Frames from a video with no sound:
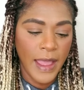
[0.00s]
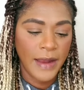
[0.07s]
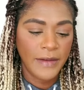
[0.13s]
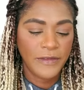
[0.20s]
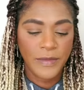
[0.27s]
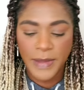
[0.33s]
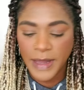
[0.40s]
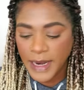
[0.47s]

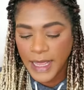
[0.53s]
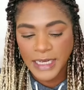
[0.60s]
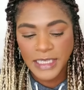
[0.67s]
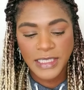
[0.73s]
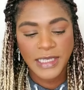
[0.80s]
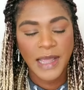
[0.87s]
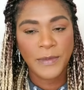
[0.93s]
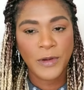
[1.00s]
And for my
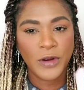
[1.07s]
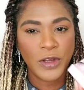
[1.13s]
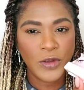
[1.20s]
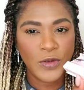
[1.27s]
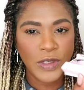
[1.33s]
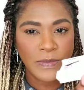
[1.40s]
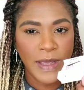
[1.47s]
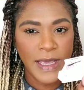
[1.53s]
lashes, I'm gonna
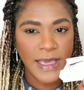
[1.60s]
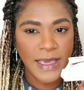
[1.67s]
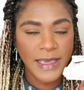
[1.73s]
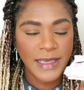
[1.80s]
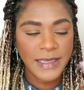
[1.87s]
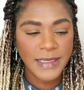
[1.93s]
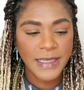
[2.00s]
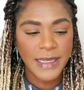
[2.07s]
use my
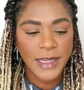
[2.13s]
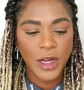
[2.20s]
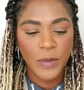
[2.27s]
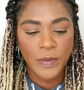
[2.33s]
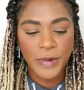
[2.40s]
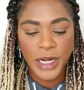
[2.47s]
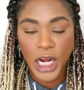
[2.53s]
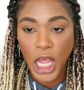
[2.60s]
Kiss
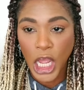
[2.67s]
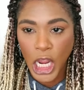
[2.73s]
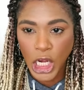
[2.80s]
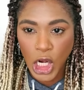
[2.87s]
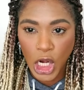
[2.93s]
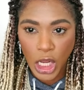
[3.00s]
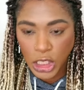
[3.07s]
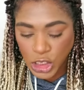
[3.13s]
number
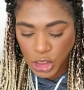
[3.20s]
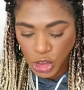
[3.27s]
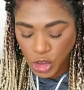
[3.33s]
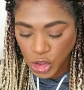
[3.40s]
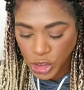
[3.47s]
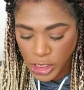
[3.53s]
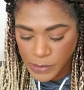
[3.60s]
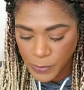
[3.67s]
nine
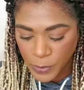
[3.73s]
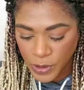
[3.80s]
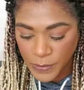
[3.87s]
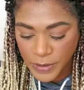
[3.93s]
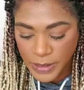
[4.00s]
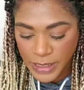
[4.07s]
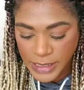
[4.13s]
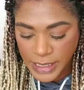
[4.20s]
lashes. I spoke
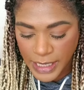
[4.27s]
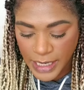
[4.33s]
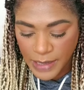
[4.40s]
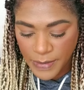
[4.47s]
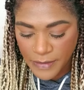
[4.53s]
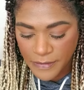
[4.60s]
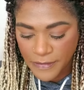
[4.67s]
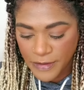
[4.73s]
about these again
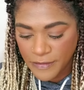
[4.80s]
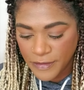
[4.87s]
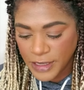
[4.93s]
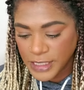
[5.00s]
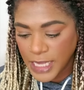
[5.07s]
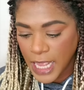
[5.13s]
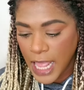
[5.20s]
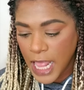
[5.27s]
in my
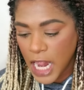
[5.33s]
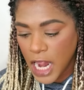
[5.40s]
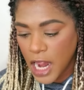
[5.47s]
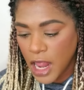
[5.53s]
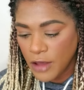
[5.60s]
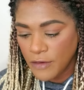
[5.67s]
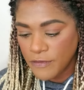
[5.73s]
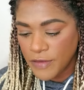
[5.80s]
favorites. I
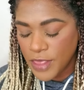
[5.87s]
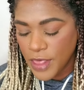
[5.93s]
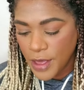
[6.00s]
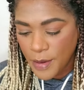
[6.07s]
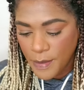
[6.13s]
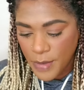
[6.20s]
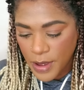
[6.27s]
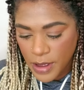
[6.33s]
love
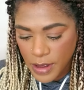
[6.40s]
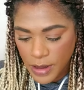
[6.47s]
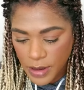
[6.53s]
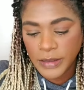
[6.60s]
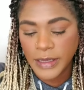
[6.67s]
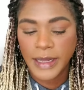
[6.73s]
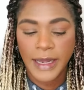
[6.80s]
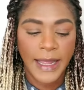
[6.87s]
them.
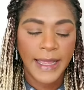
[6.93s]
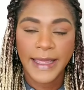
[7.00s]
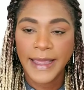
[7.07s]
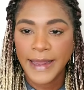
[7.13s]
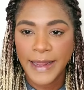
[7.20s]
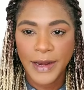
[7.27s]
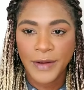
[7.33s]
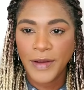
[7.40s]

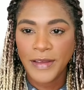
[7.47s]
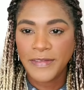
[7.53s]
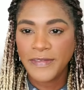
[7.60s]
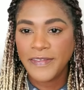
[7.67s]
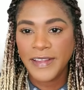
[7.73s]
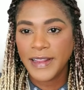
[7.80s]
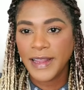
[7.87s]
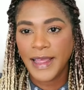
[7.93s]
Again, I know I
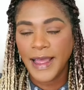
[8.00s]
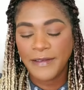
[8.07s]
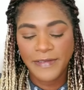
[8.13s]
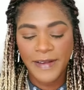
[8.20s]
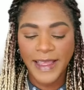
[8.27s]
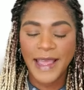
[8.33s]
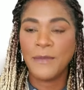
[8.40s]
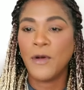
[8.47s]
feel I
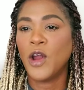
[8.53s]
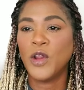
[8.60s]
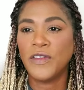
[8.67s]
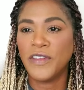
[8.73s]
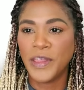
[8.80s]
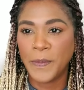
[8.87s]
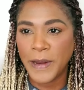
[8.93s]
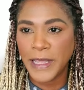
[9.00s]
feel like I'm all
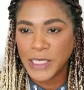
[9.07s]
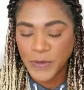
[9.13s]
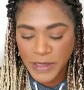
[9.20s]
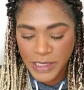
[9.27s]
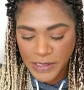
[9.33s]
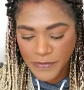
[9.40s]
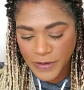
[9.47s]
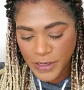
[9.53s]
over the place with
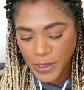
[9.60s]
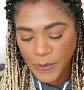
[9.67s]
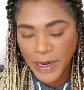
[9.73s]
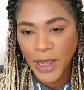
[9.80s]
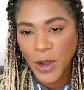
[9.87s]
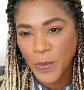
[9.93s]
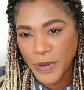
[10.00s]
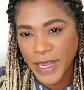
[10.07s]
this video, but
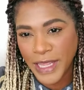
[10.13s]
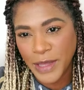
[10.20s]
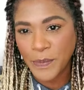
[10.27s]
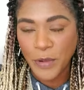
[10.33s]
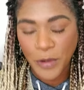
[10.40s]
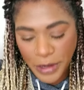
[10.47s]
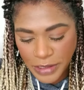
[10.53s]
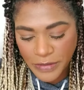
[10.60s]
I hope you get the
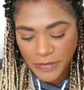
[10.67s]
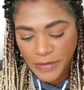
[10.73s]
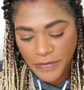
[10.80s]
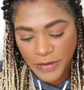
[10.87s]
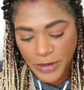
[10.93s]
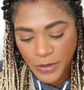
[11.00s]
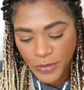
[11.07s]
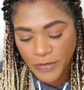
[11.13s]
point of the
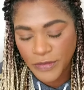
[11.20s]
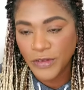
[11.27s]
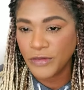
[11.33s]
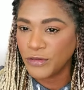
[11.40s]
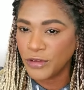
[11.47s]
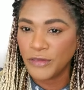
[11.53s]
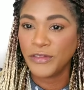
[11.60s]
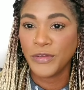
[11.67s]
video if you
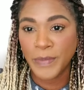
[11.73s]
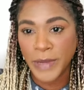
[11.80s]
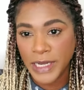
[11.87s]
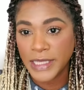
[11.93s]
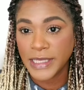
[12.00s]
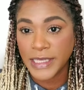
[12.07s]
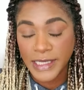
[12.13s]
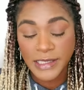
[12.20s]
if you made
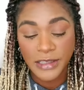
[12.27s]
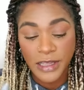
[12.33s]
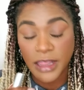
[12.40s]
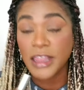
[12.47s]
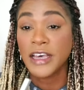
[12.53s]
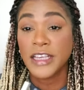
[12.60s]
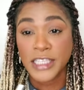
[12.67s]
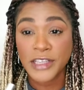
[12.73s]
it this
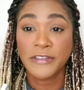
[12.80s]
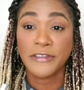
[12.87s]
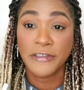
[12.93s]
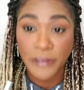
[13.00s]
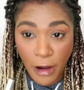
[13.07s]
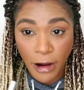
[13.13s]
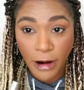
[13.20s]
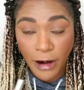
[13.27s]
thus
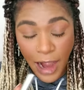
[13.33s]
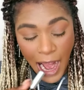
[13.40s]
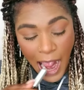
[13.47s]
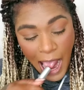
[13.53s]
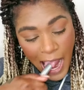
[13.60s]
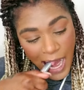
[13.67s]
far.